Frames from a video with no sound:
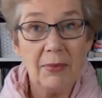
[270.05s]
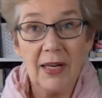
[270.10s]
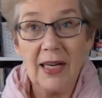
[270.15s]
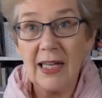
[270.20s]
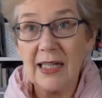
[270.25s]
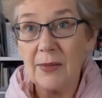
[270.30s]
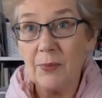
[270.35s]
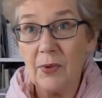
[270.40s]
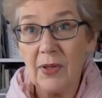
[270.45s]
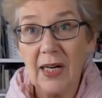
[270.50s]

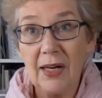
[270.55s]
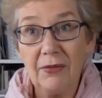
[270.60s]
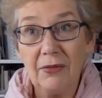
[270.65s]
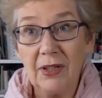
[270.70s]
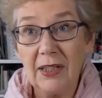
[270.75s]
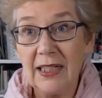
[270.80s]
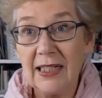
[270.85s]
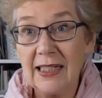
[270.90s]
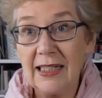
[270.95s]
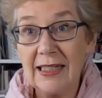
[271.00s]
gets whatever
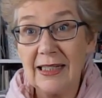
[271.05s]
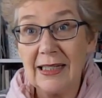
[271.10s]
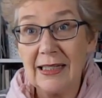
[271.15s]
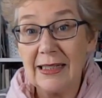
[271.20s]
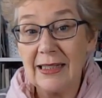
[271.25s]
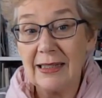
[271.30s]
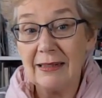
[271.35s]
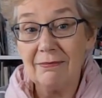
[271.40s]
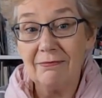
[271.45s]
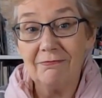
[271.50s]
it is that
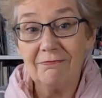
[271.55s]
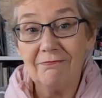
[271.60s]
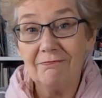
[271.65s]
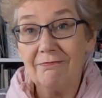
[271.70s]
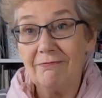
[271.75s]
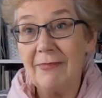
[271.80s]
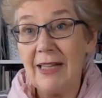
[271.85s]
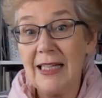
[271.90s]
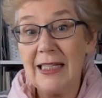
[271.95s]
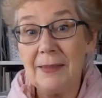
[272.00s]

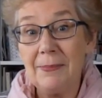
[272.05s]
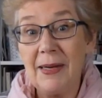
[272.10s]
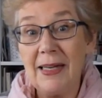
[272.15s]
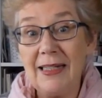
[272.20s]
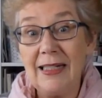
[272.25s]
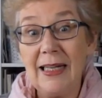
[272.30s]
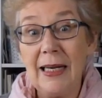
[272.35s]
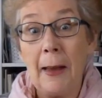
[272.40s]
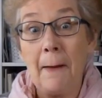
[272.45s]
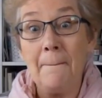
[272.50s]
needs
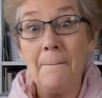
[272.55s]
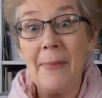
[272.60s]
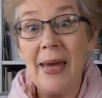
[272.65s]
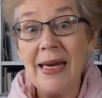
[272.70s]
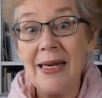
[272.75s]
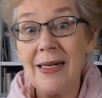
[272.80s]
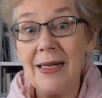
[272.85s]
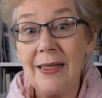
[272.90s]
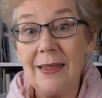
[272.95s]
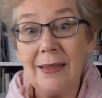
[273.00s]

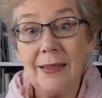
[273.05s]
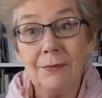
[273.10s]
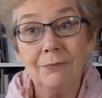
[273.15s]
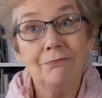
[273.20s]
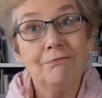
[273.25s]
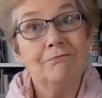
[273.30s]
mended.